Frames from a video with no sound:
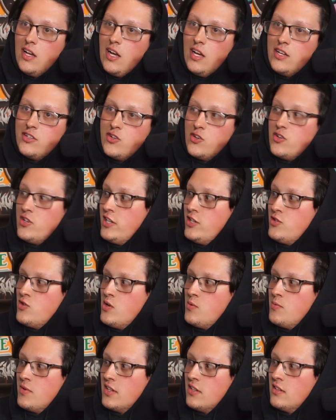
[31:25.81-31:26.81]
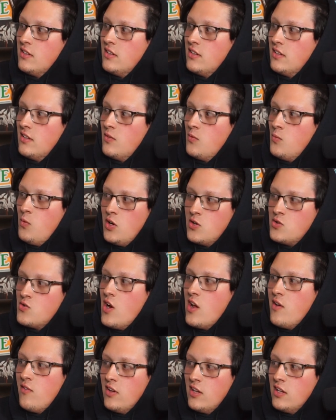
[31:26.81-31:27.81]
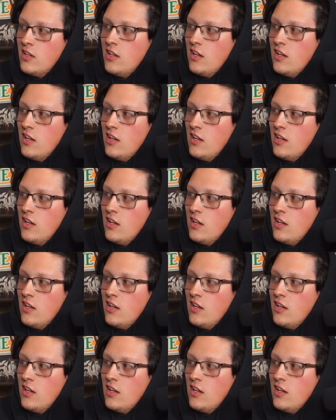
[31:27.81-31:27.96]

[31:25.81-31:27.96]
I start daydreaming while driving.